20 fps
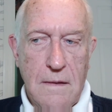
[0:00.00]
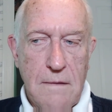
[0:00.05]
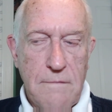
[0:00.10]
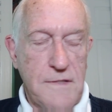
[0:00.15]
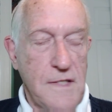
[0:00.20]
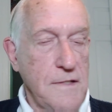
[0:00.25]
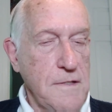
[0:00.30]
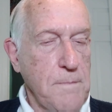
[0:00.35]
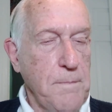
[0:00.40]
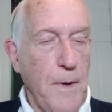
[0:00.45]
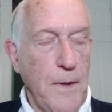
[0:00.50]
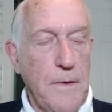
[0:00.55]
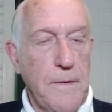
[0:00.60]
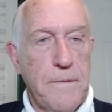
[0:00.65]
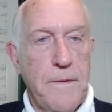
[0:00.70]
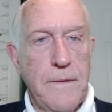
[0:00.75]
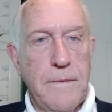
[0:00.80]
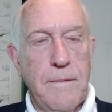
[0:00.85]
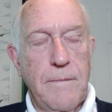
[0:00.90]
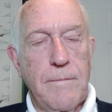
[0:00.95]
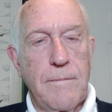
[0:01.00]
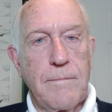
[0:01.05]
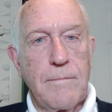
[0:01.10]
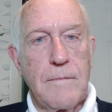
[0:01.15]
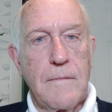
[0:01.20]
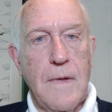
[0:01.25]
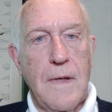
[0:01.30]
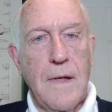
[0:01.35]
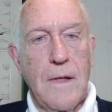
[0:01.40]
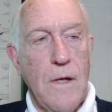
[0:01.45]
since birth,
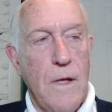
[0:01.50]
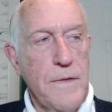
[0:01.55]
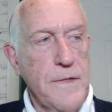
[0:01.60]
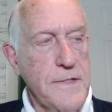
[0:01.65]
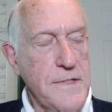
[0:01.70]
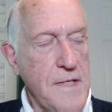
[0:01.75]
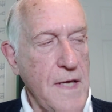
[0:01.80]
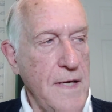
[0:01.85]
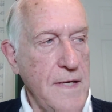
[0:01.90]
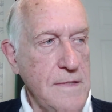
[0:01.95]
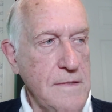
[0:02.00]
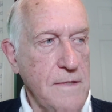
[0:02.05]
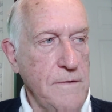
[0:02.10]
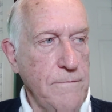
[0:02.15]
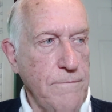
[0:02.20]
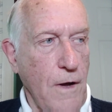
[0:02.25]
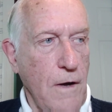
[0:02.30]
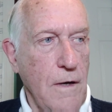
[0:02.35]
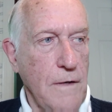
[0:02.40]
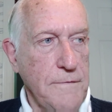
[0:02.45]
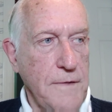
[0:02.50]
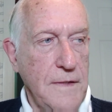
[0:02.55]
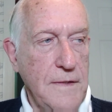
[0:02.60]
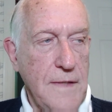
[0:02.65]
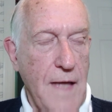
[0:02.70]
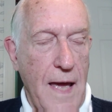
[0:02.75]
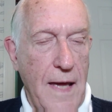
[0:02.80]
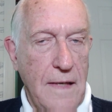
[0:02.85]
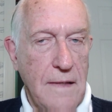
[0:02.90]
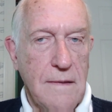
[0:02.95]
and all the science involved in
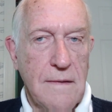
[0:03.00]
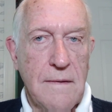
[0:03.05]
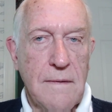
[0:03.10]
that.